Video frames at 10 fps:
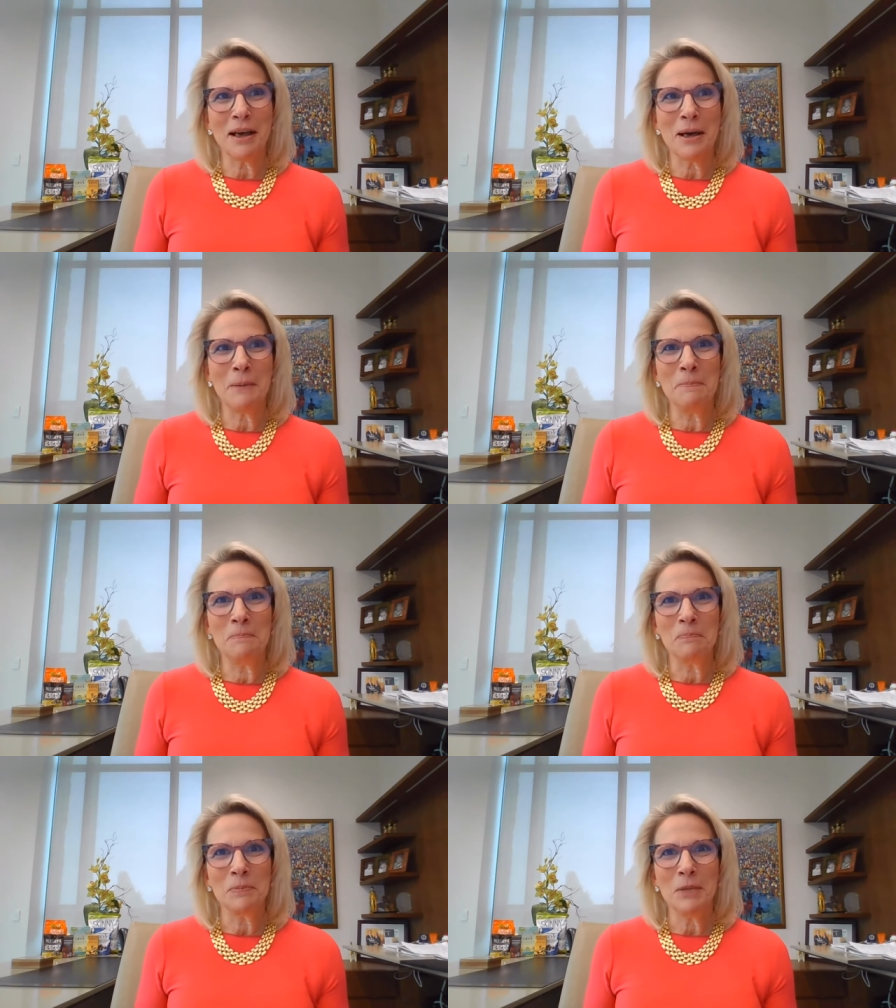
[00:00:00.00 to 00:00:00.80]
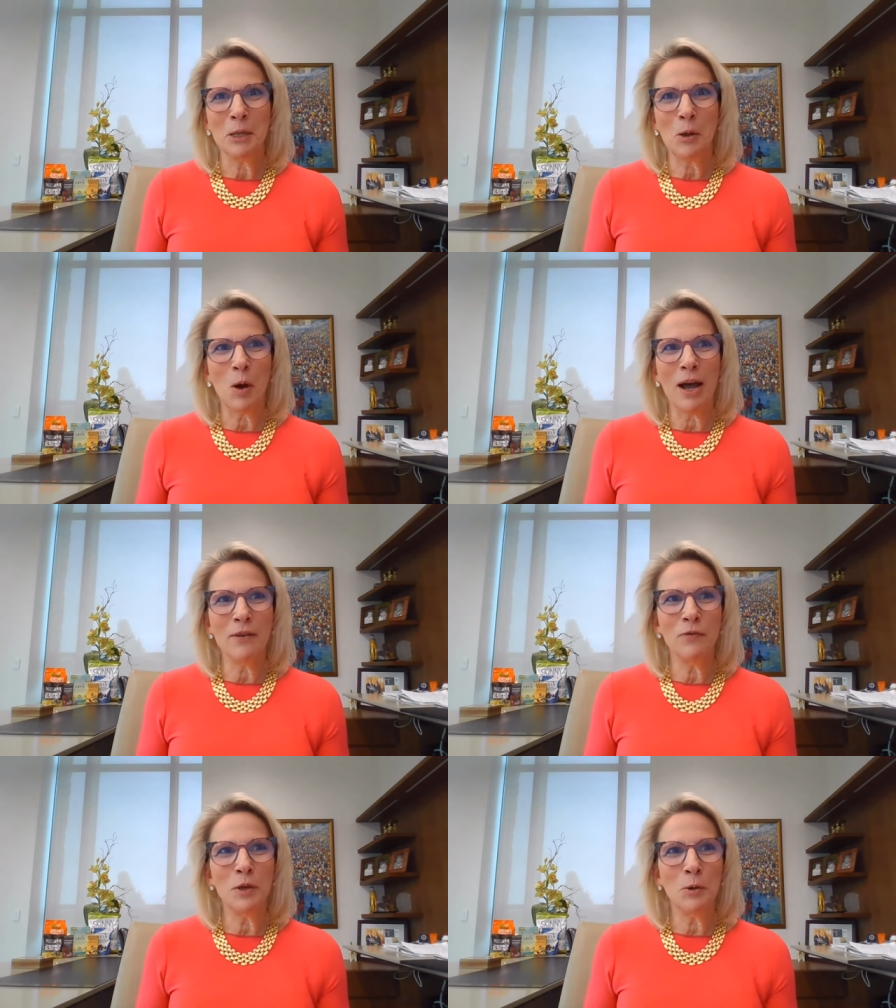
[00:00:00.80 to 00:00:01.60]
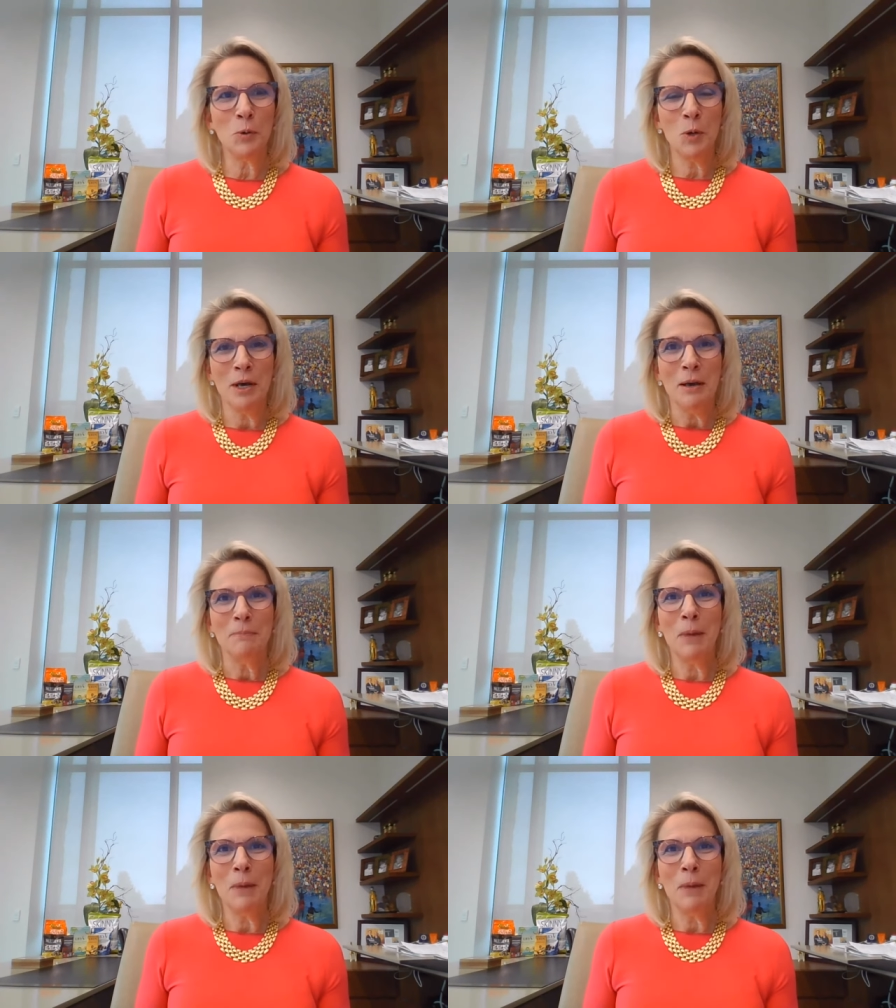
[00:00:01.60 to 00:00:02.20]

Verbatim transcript: Um, you know, I view